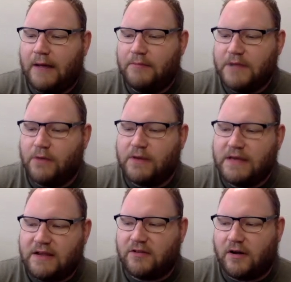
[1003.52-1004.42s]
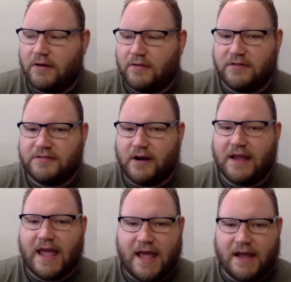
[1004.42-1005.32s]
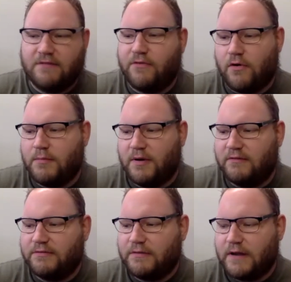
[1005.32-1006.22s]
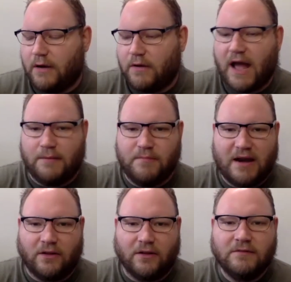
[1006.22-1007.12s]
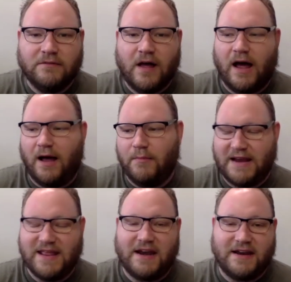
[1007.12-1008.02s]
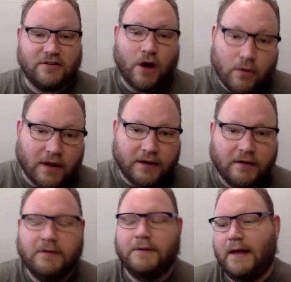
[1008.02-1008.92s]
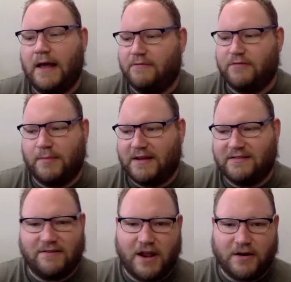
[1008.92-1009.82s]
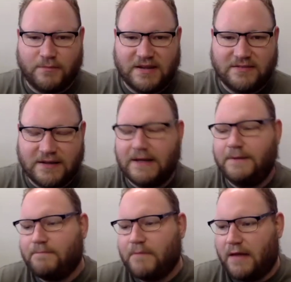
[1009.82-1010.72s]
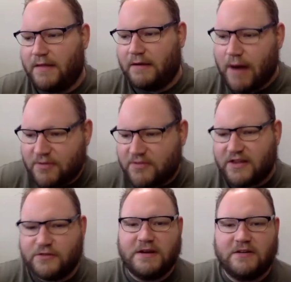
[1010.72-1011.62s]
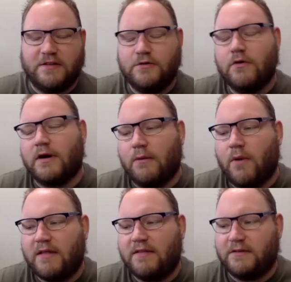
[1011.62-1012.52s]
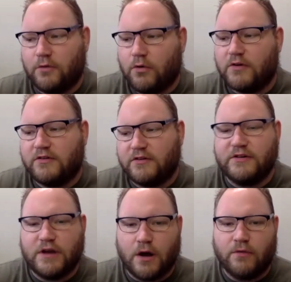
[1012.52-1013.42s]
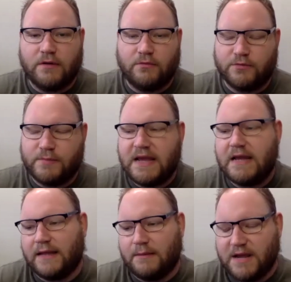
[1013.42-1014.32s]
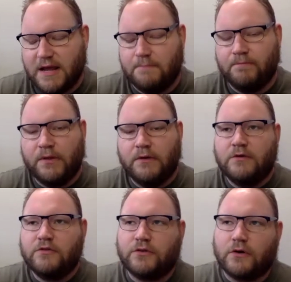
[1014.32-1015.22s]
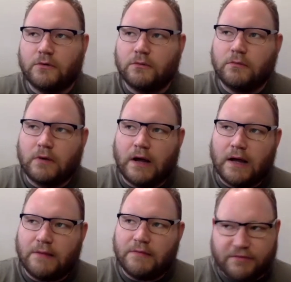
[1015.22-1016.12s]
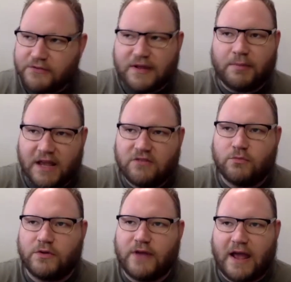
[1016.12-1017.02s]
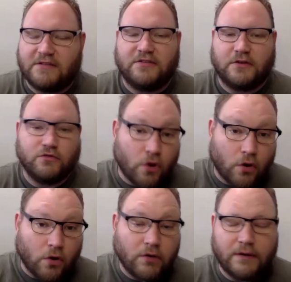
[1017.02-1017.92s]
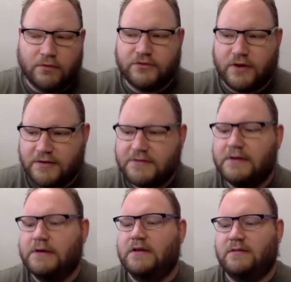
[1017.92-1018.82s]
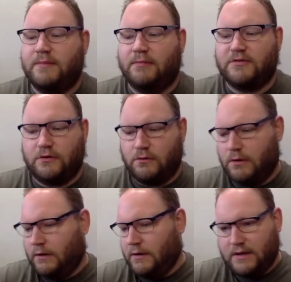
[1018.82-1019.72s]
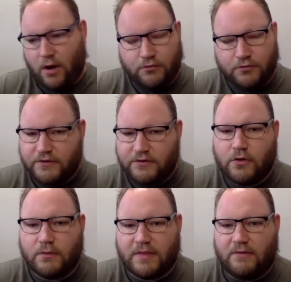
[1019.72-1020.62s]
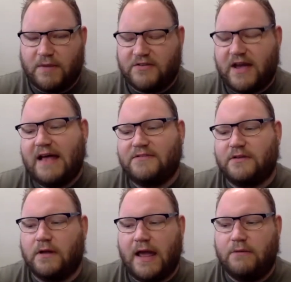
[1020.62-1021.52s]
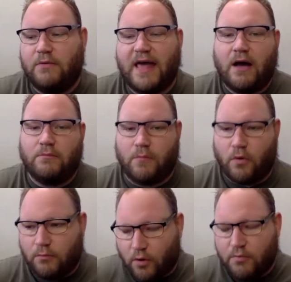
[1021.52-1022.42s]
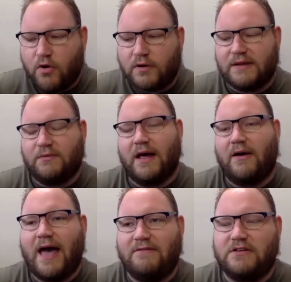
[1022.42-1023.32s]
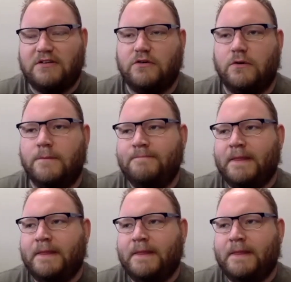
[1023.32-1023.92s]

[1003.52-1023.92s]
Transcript: you know, keys are this archaic form of, you know, cut metal identity token from like 700 BC that represents me to the door. And I wanted the door to just know that it was me and let me in. So the first application was access control. It was just to be able to go through the door without much hassle, and without, more importantly, without having to